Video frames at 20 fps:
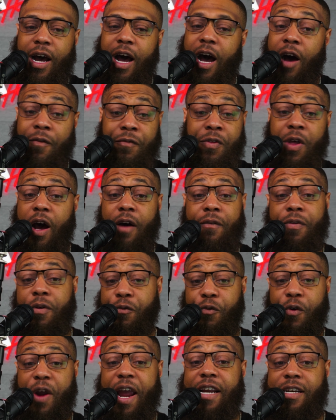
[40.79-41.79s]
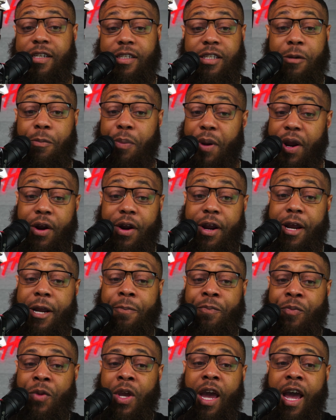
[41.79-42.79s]
of, of the free agency
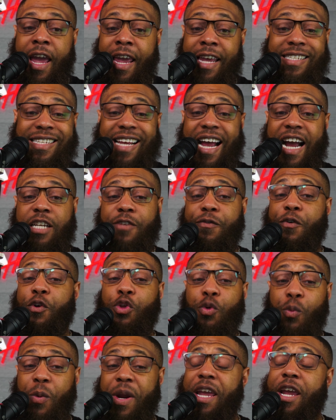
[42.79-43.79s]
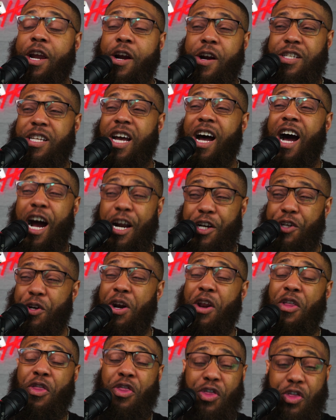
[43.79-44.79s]
period, he signs for three years, one
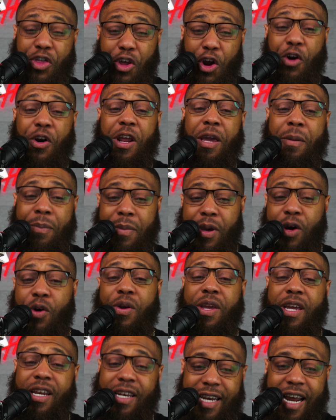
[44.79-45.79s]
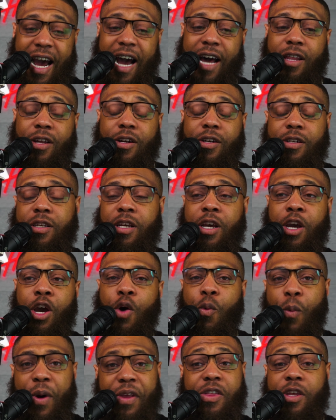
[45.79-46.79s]
hundred thirty million dollars
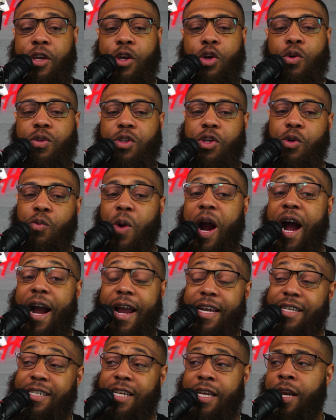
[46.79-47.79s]
with the Houston Rockets.